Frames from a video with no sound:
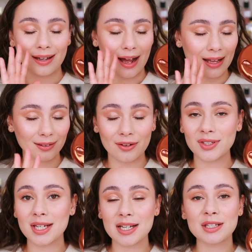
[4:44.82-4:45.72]
I love
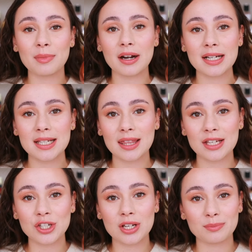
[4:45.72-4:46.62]
Danessa Myricks. I
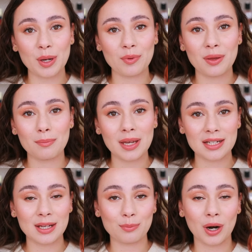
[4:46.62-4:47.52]
think she comes out with
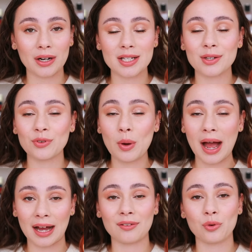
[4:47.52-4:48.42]
amazing products. If you
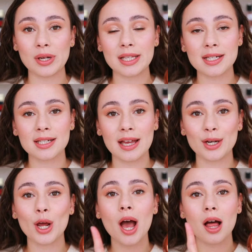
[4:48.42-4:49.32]
have oily
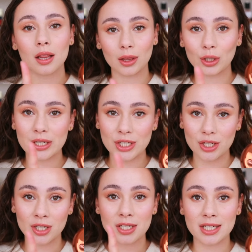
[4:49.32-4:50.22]
skin, look
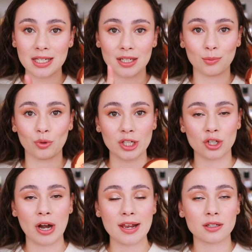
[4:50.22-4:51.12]
into her tinted
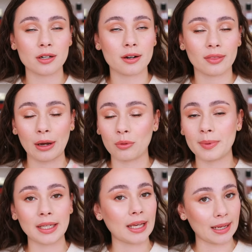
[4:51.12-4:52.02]
moisturizer. That will
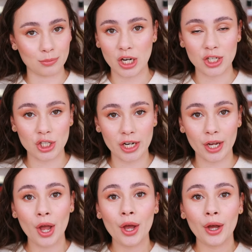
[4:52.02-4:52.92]
be game
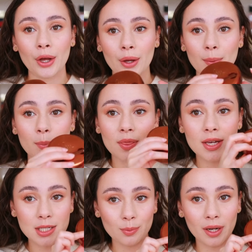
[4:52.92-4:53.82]
changing. But
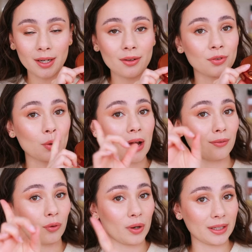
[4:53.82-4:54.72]
this one, if you
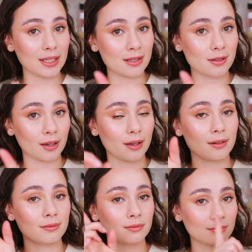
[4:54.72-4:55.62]
have oily
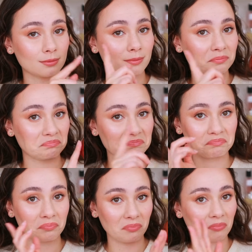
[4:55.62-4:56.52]
skin,
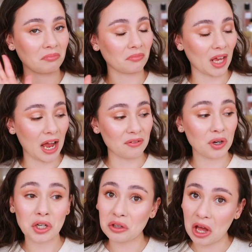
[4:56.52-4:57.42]
I've
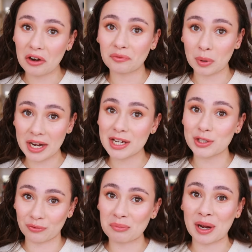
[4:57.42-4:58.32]
heard a lot of
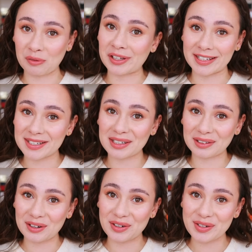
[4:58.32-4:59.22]
praise from my oily
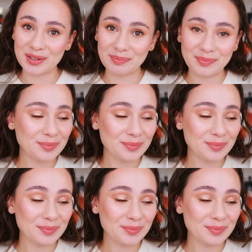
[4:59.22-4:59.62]
skin girls.